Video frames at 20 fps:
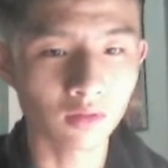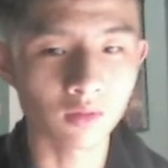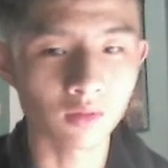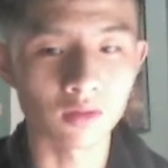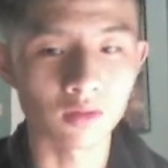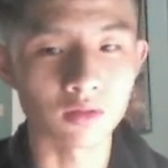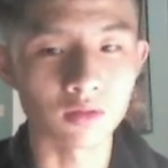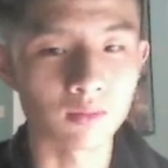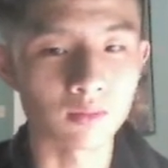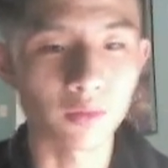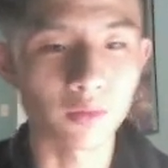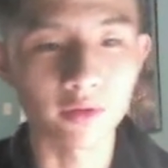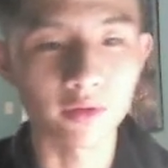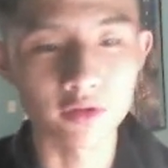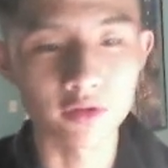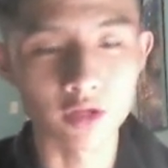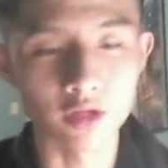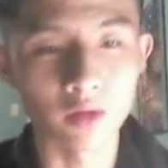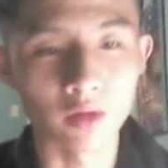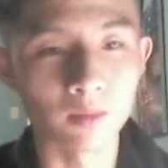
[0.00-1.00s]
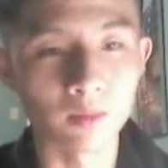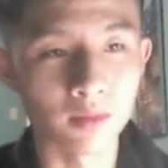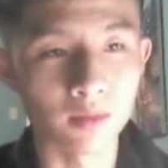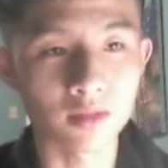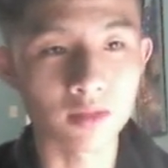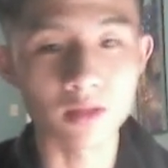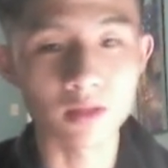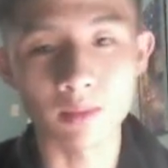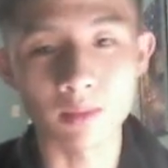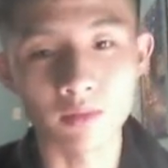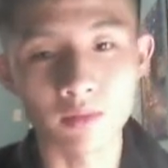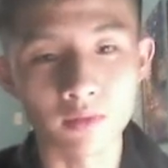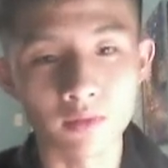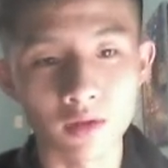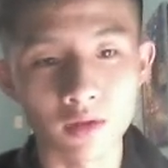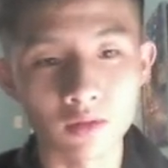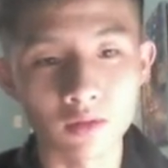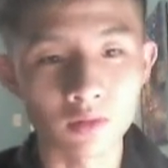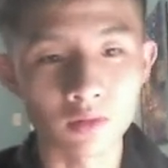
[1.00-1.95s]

and then pointer j would be a separate value,